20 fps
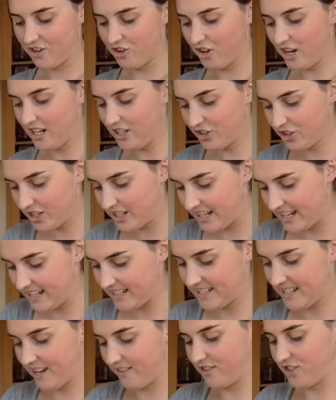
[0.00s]
you guys should get
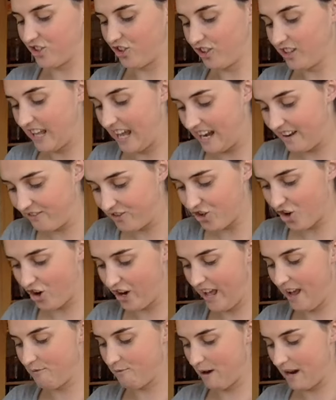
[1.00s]
yourself a toddler, and if you don't
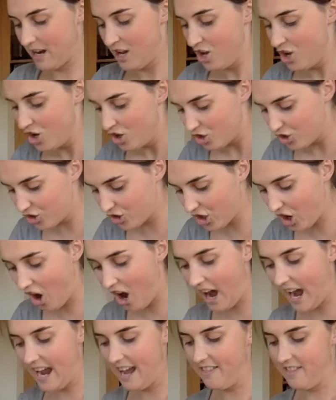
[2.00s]
have one, you should
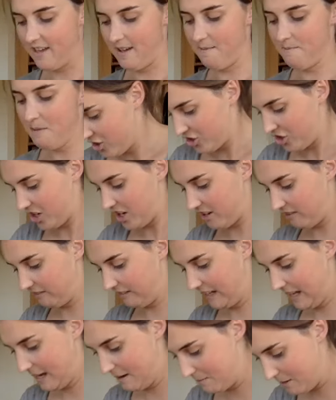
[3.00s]
hire them. Child
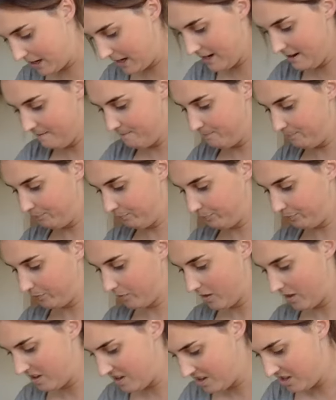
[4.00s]
labour,
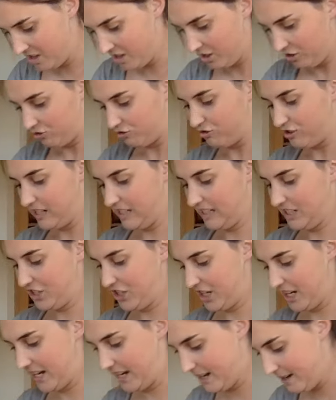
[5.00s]
really
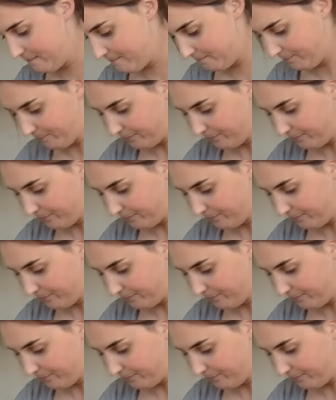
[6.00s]
cheap.